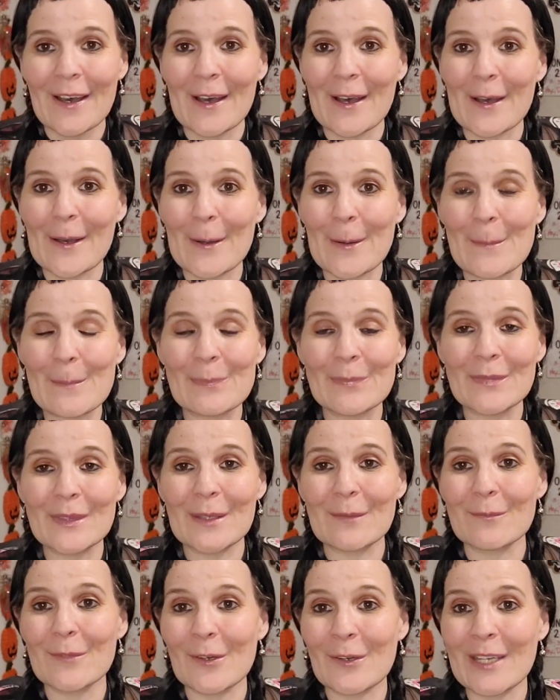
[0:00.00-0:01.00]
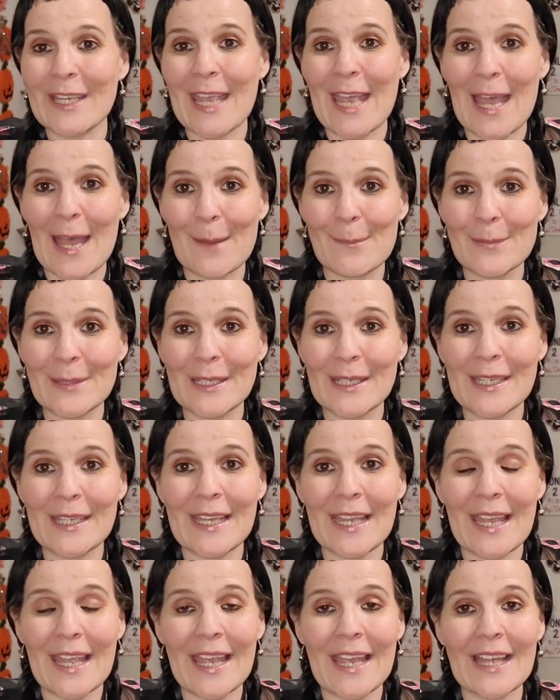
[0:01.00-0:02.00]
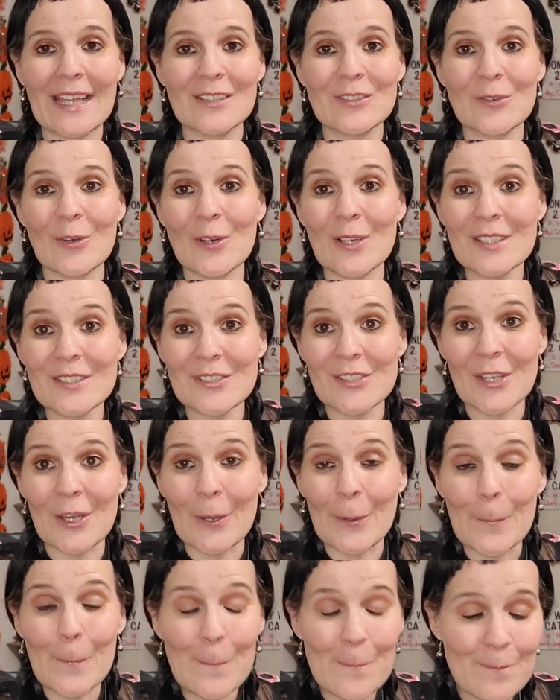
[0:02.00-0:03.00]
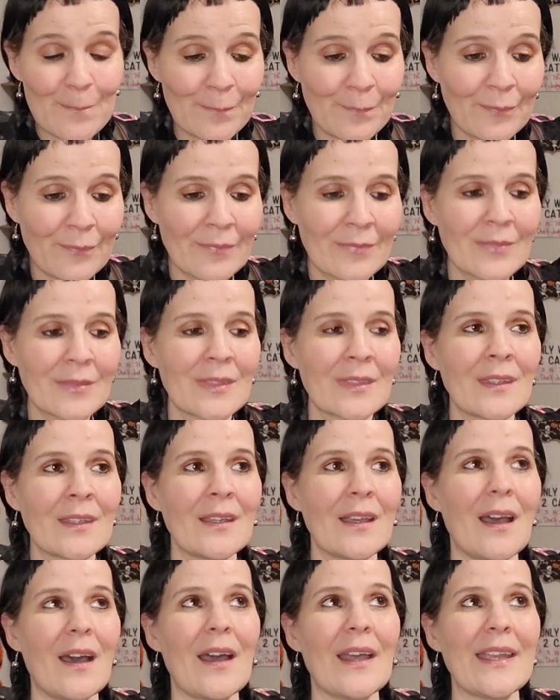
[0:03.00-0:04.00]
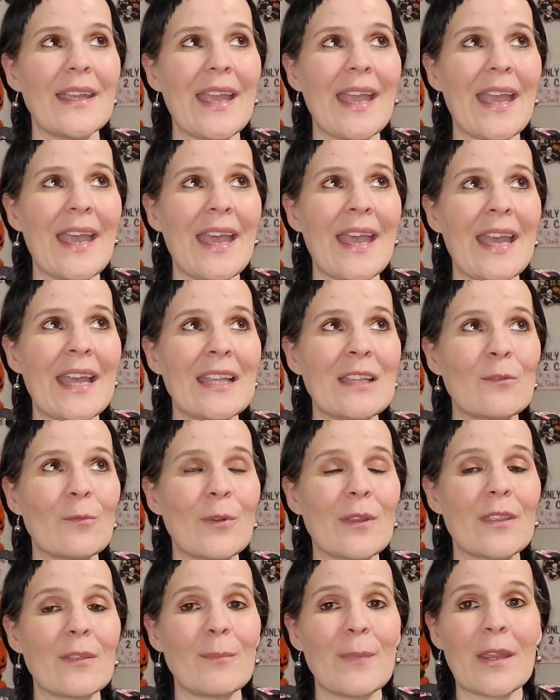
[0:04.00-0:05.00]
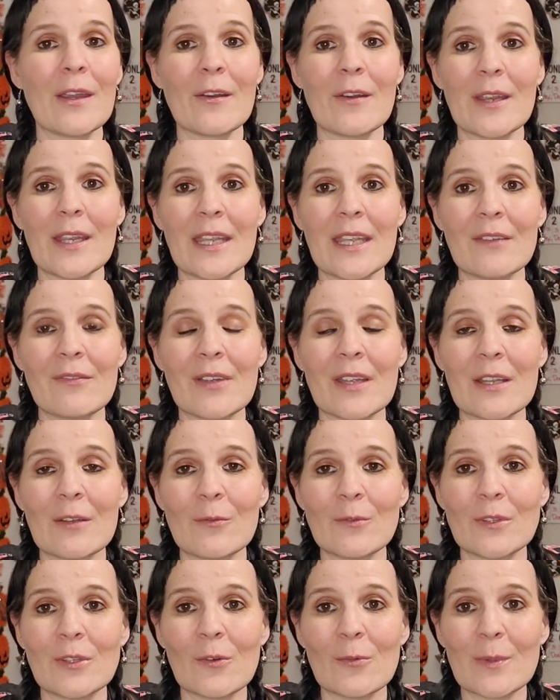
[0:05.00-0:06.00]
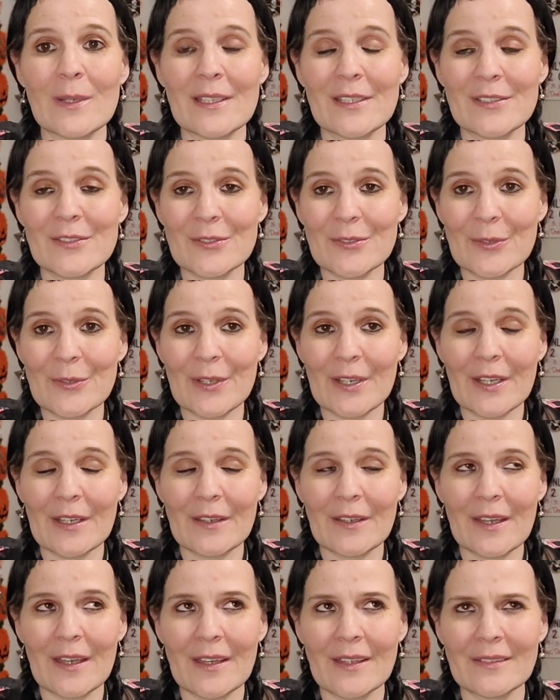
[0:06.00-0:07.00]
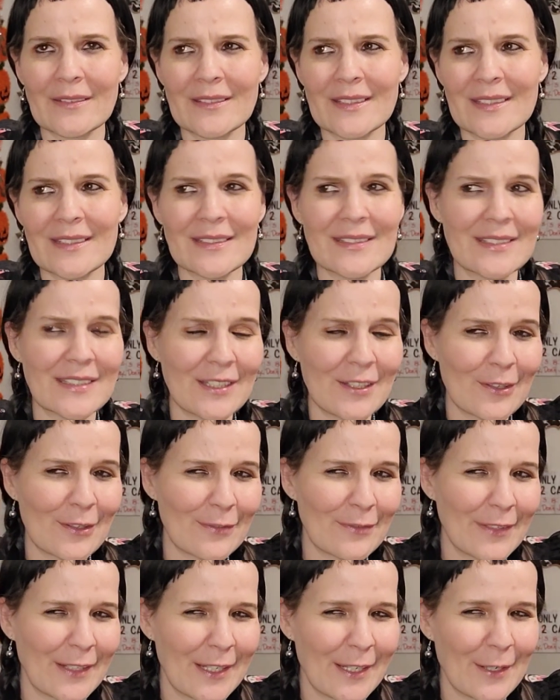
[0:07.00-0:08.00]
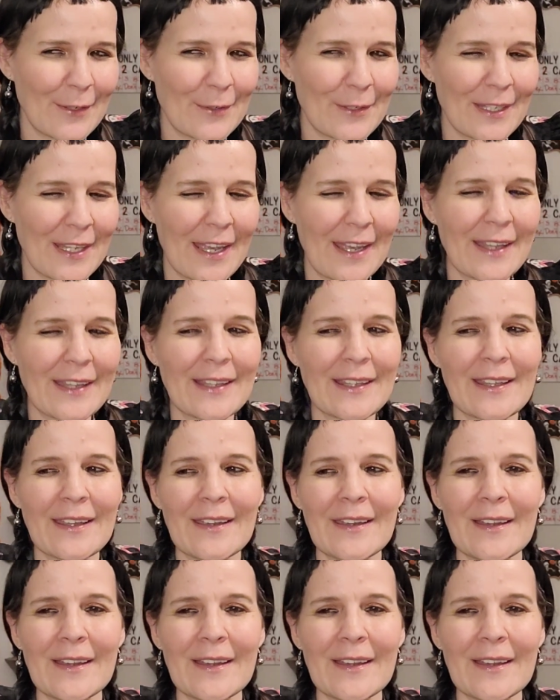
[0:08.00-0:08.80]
I'm very happy. And also, I had with Mary, if nobody saw, didn't see her video yet,